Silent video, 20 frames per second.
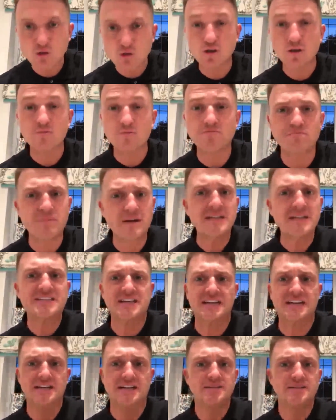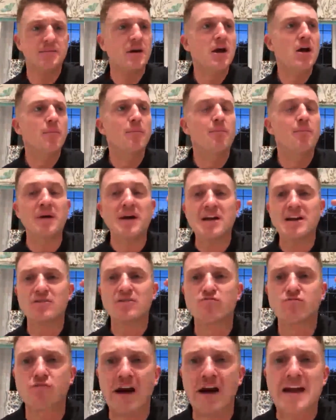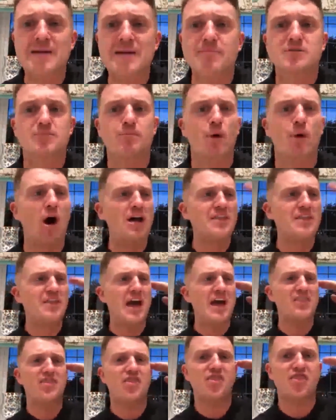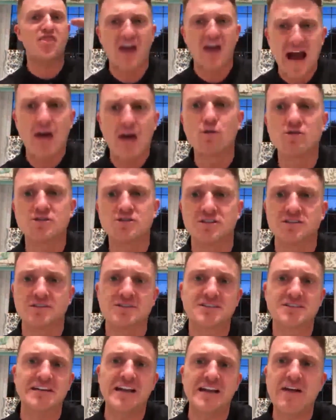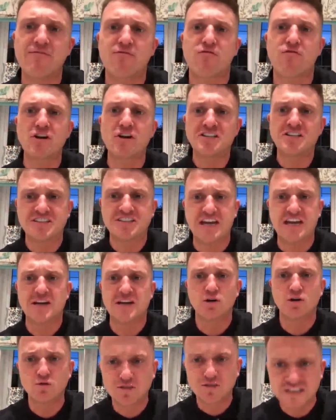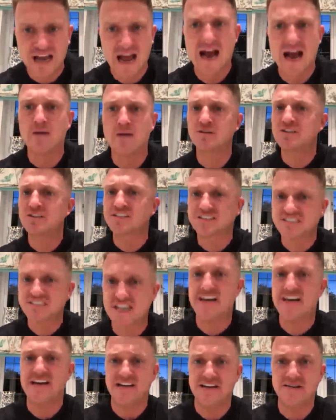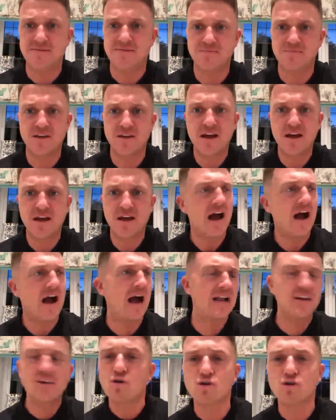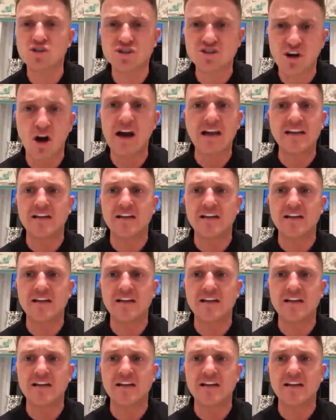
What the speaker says: children missing, being raped by their thousands in every single town and city, and you're